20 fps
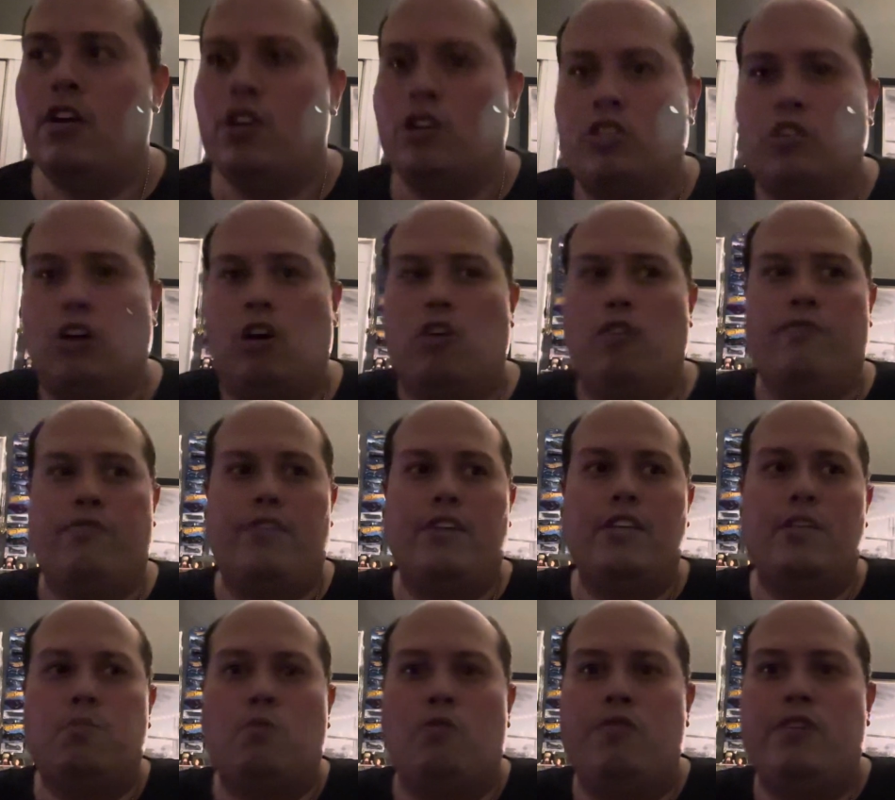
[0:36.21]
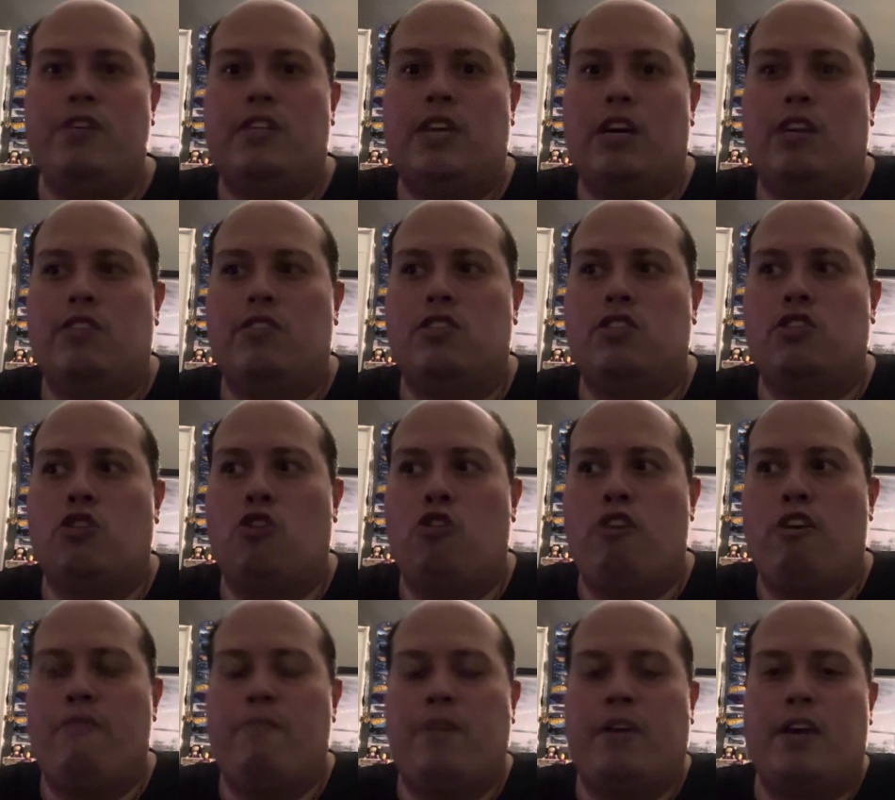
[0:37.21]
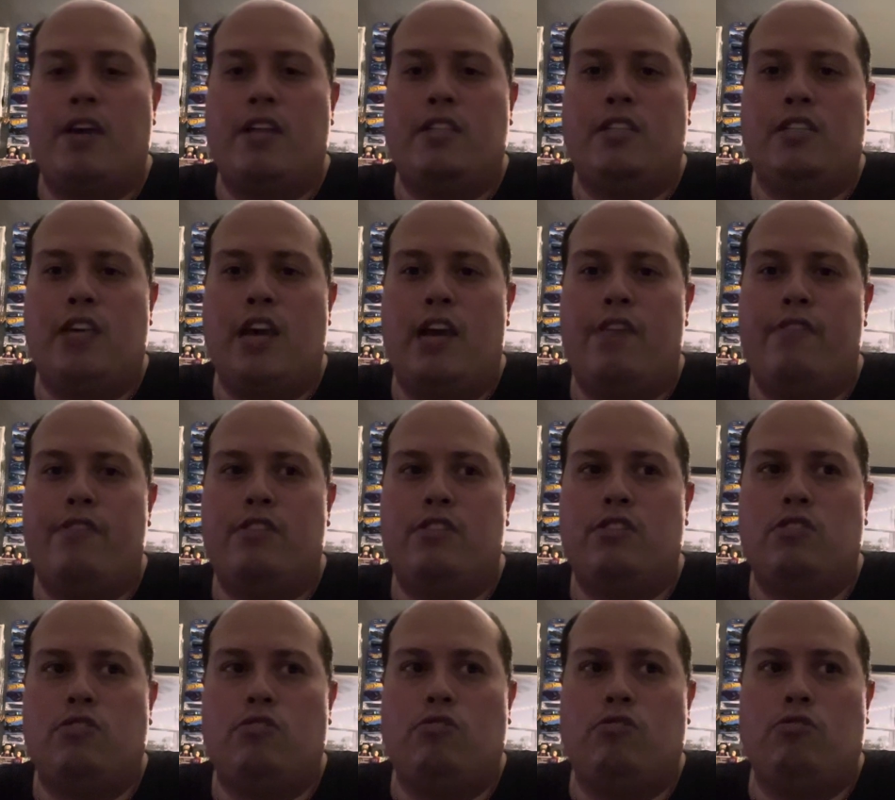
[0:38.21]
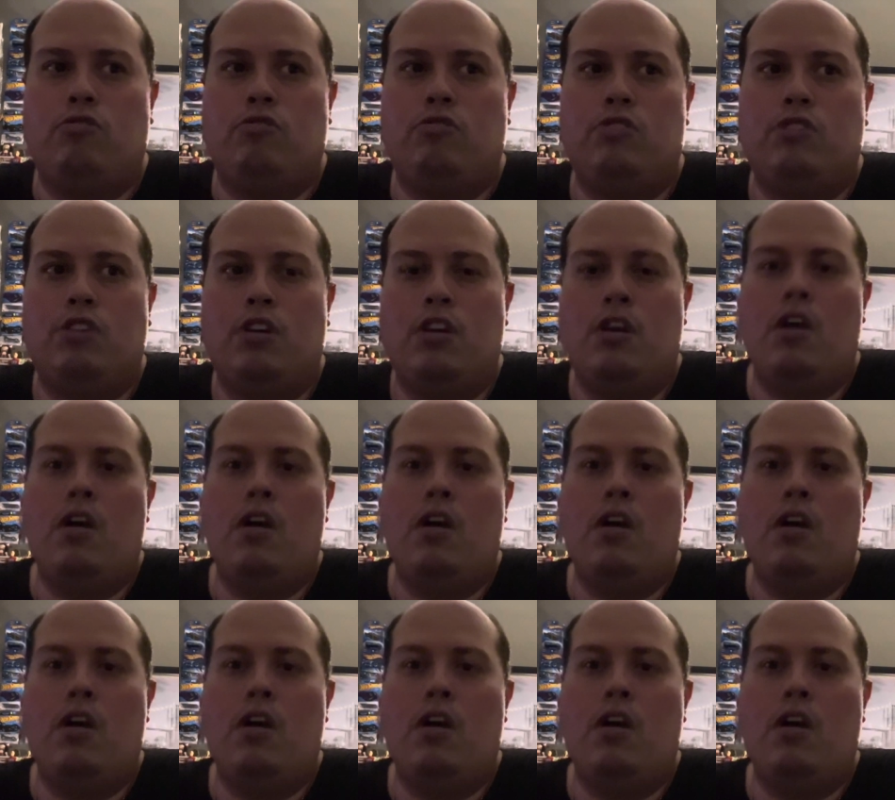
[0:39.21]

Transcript: So this movie tells the story of Mackenzie Davis, who's